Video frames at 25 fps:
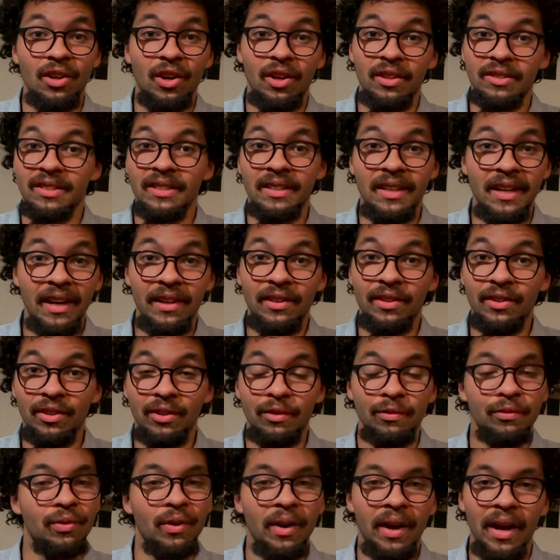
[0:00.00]
altogether
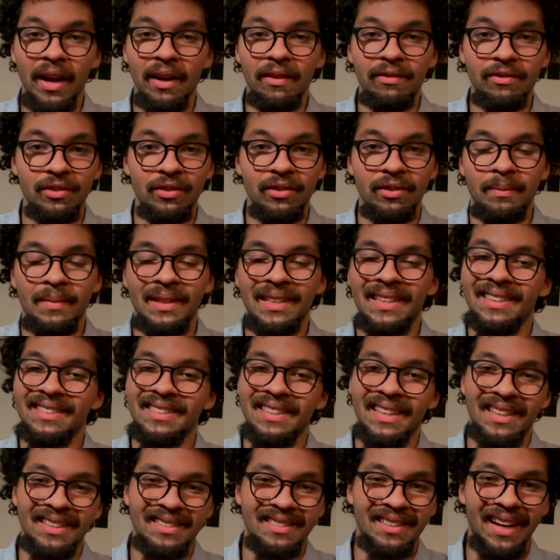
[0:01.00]
forever, because
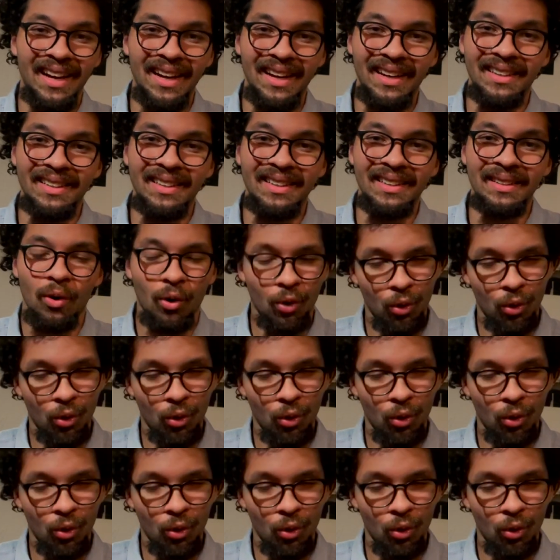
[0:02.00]
anxiety,